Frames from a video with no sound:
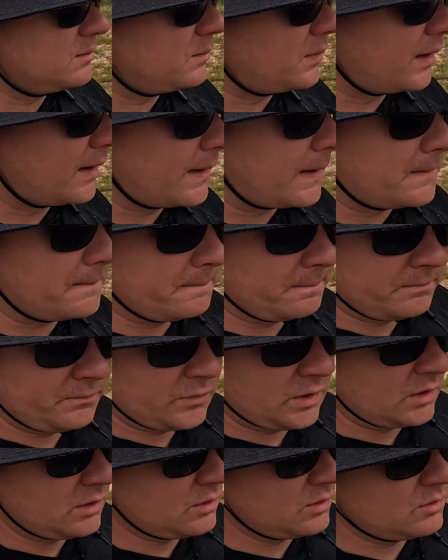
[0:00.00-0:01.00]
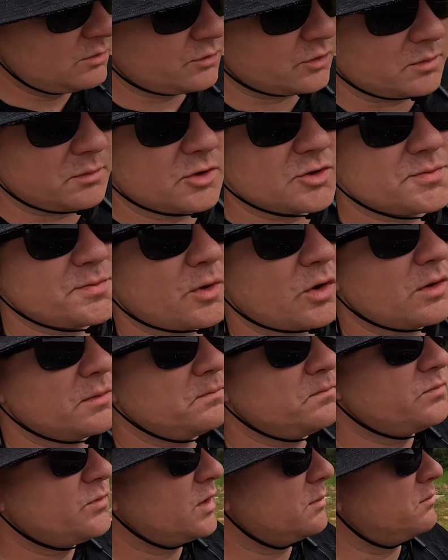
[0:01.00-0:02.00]
But for the most part,
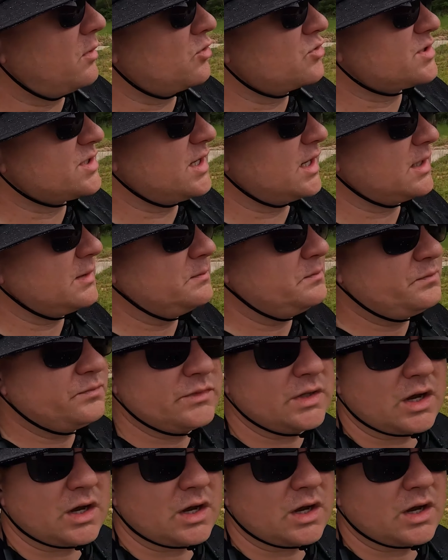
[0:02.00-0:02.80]
boat's done.